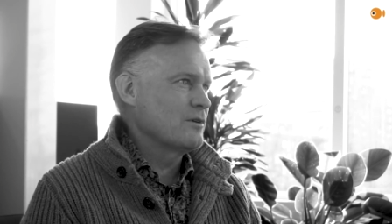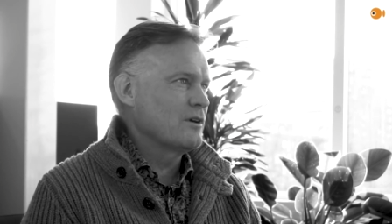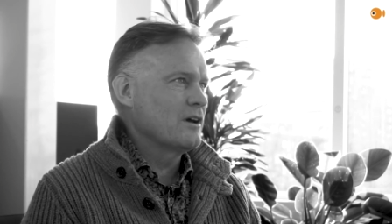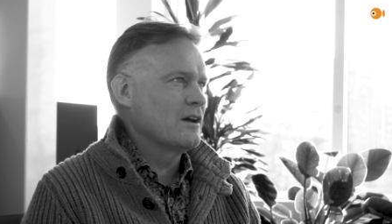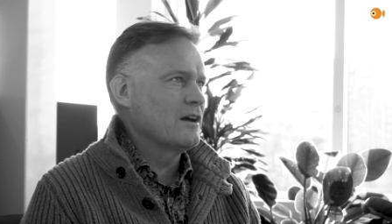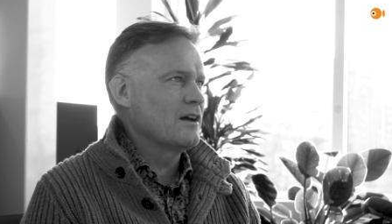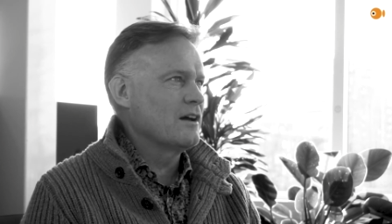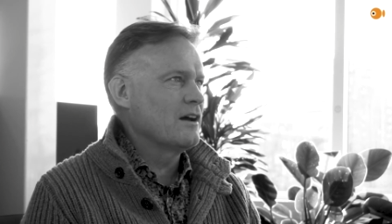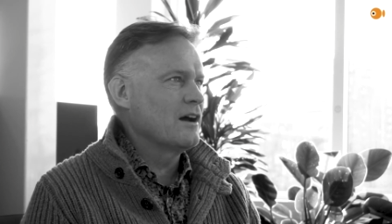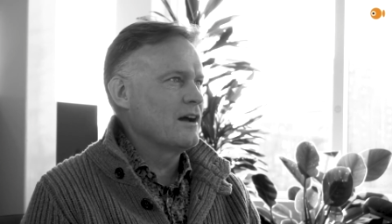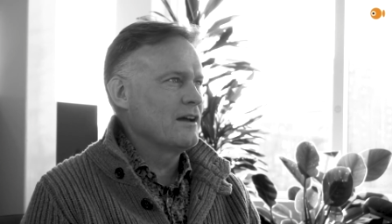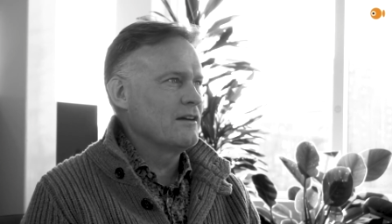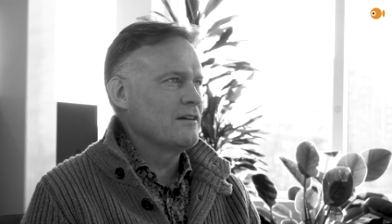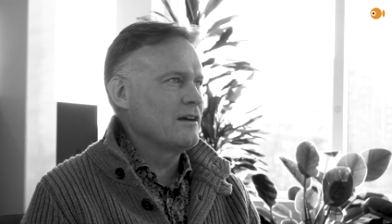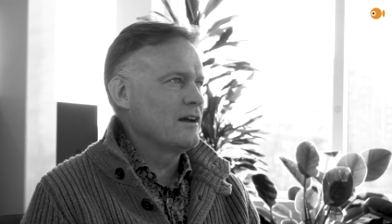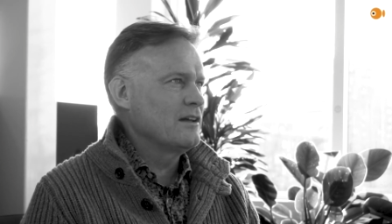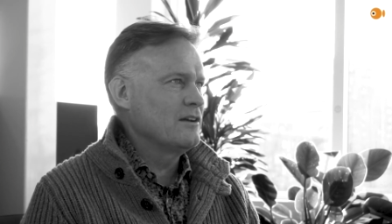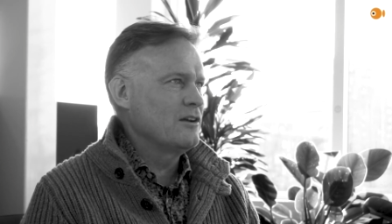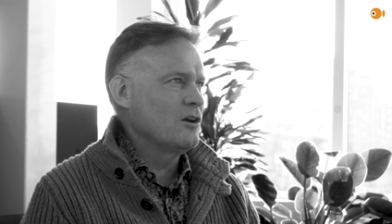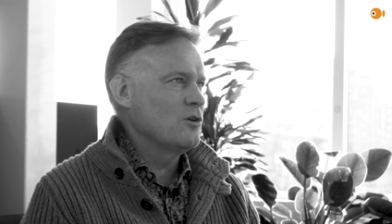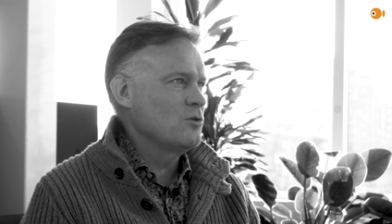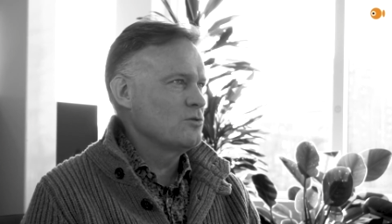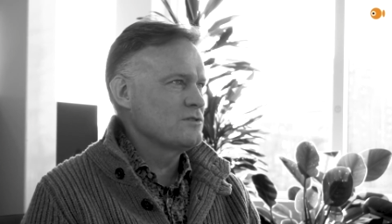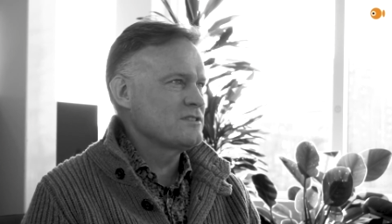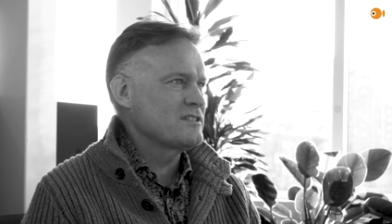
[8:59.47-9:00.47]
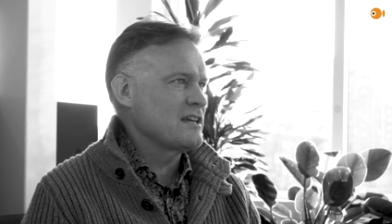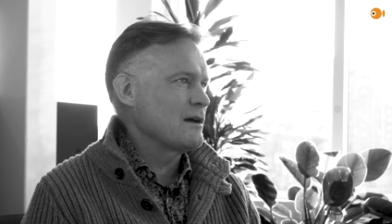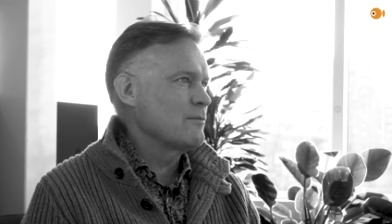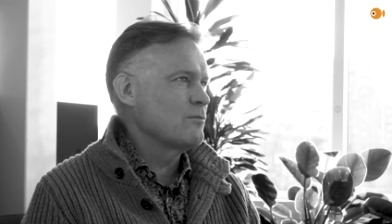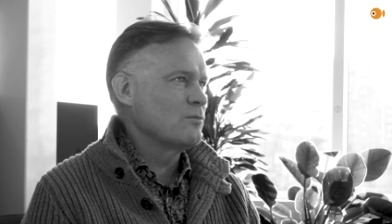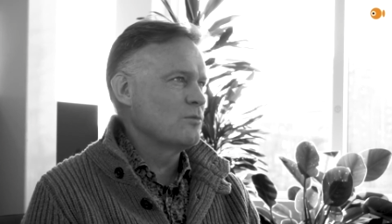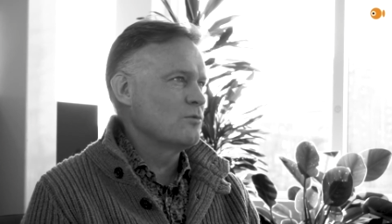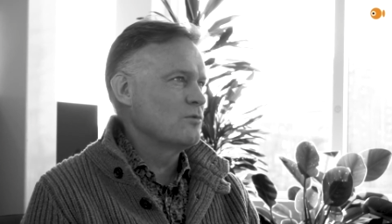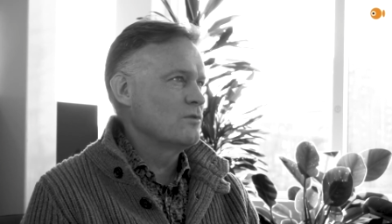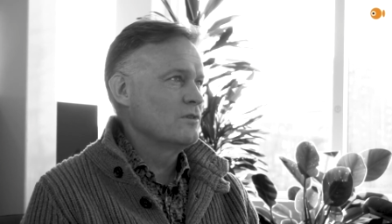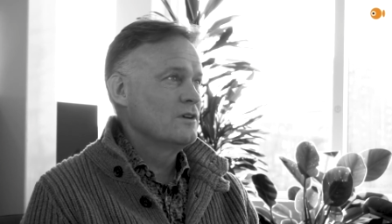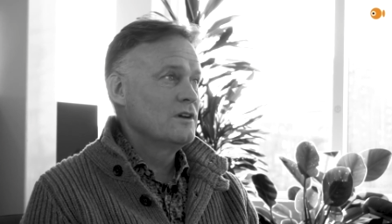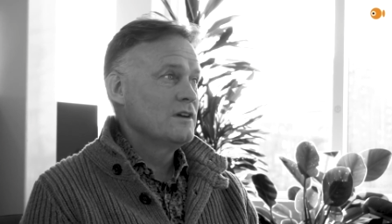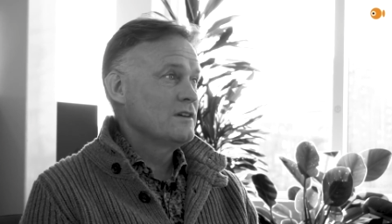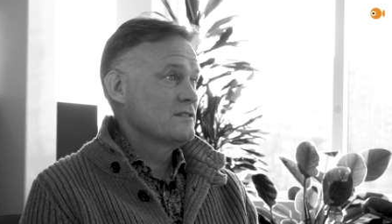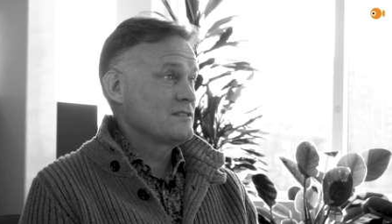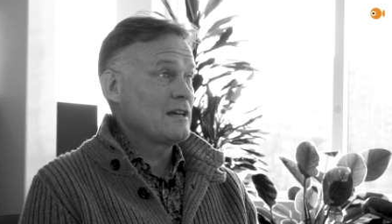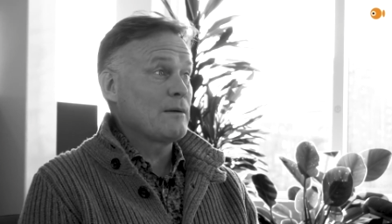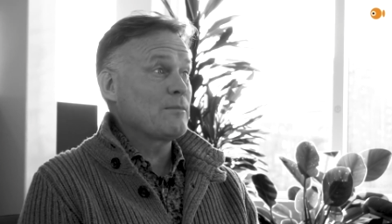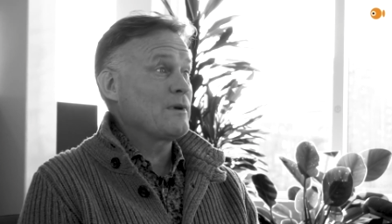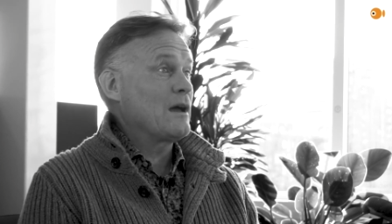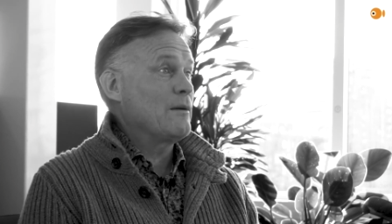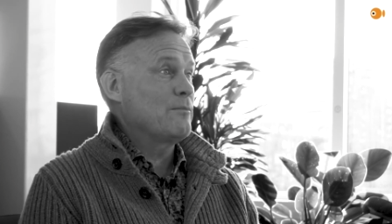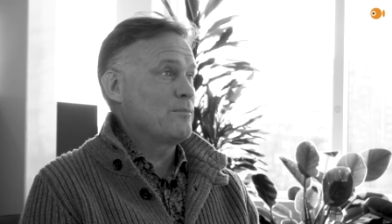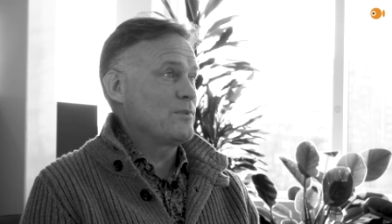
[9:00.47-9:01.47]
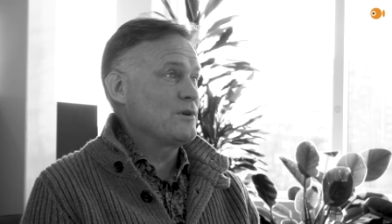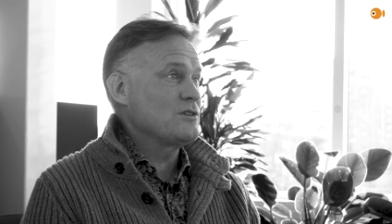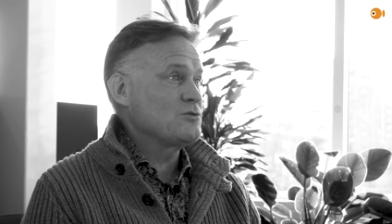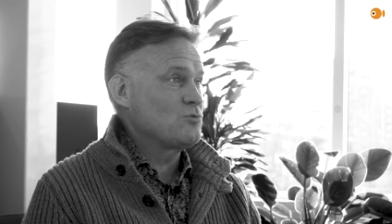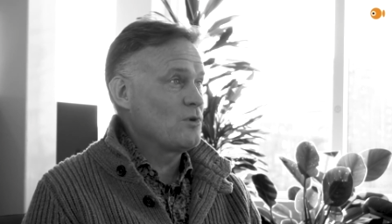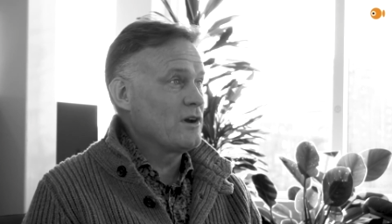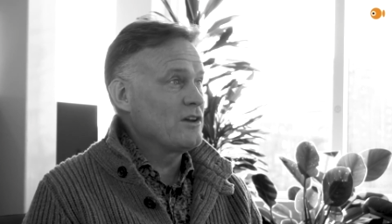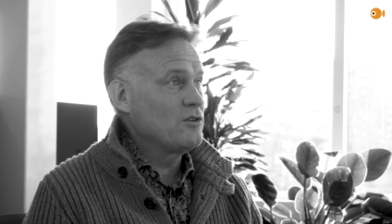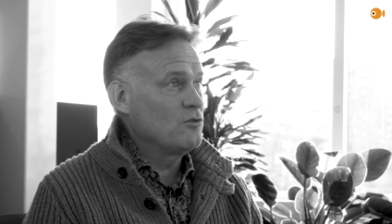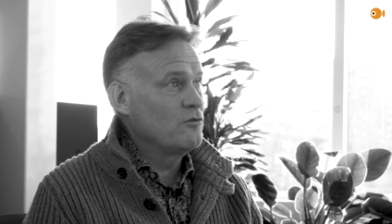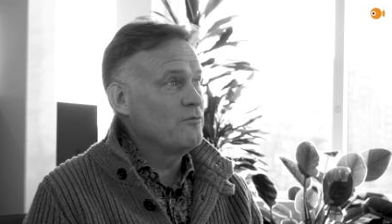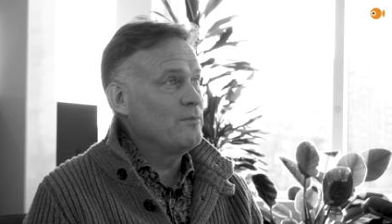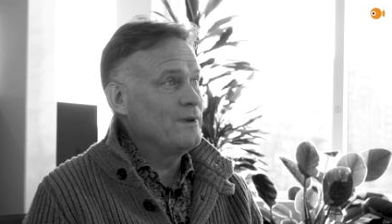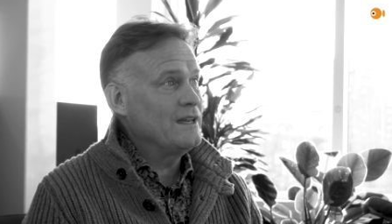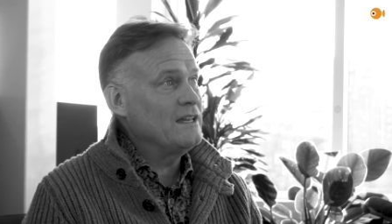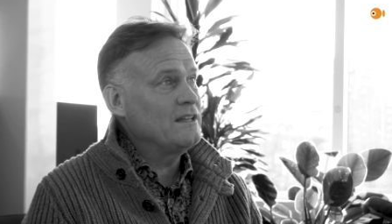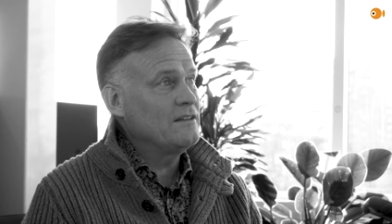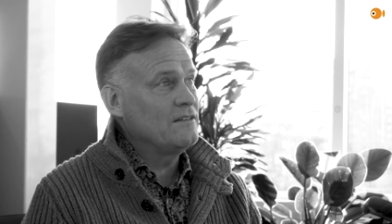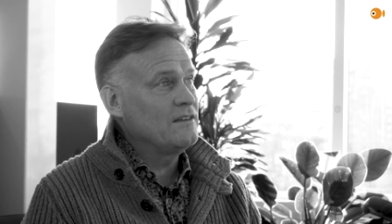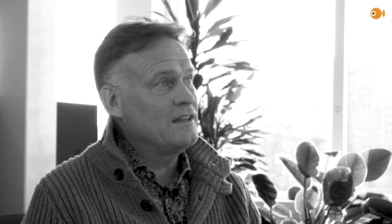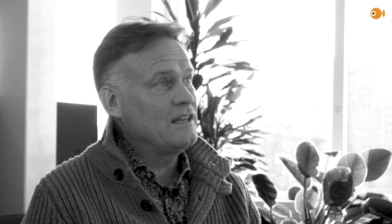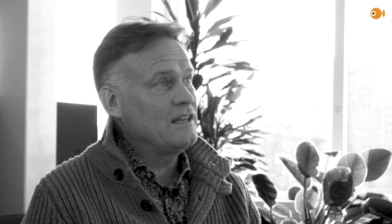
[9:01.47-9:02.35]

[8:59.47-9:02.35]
I, I know some some companies where you've been